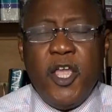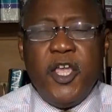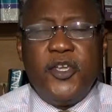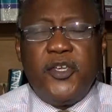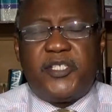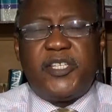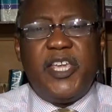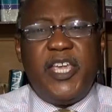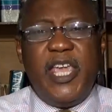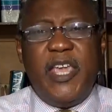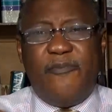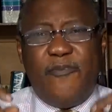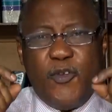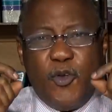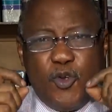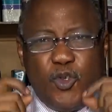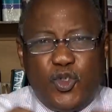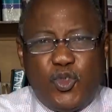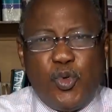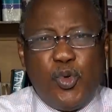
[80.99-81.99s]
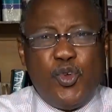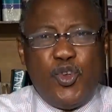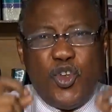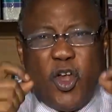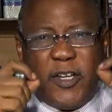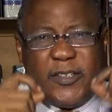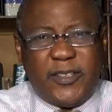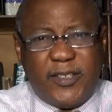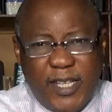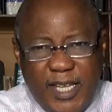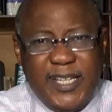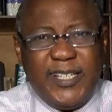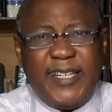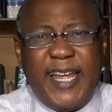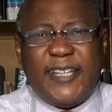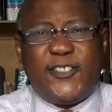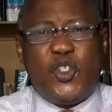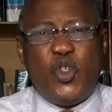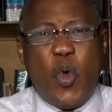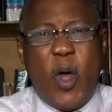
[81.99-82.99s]
You see, if you do not think
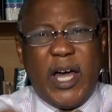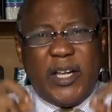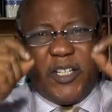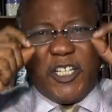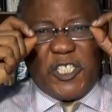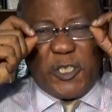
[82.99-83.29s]
that you are